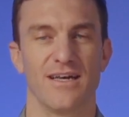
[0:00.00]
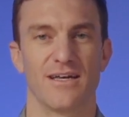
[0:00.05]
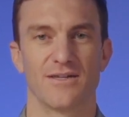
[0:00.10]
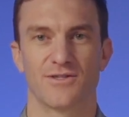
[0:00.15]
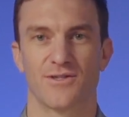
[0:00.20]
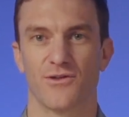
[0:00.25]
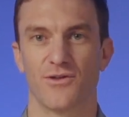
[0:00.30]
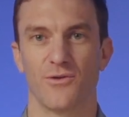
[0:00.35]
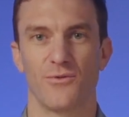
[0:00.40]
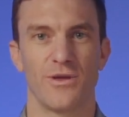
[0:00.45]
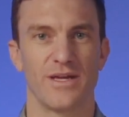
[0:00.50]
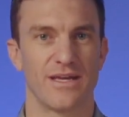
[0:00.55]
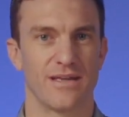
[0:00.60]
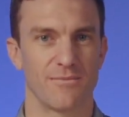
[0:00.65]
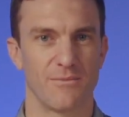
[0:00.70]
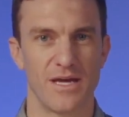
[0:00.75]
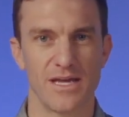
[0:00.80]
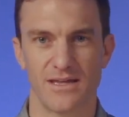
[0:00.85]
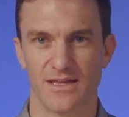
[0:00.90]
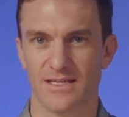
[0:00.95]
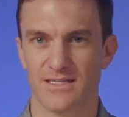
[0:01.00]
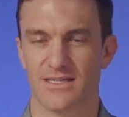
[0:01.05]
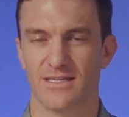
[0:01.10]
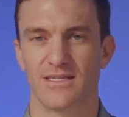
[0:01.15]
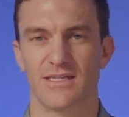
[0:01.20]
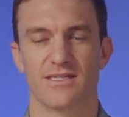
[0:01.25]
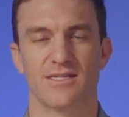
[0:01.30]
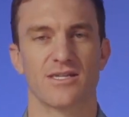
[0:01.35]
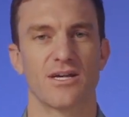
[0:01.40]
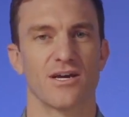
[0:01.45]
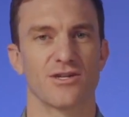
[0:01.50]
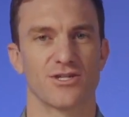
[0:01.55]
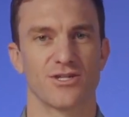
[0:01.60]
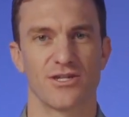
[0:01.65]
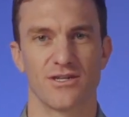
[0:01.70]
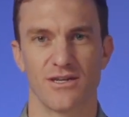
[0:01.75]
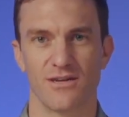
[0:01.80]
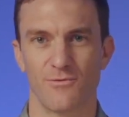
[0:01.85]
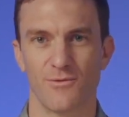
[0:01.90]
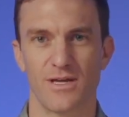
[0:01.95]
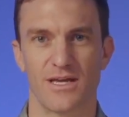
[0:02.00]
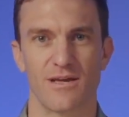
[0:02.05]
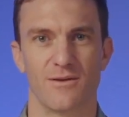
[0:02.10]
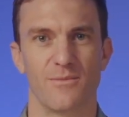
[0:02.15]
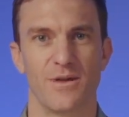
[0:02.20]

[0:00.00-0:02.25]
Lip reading: so that we can make this a discussion and we can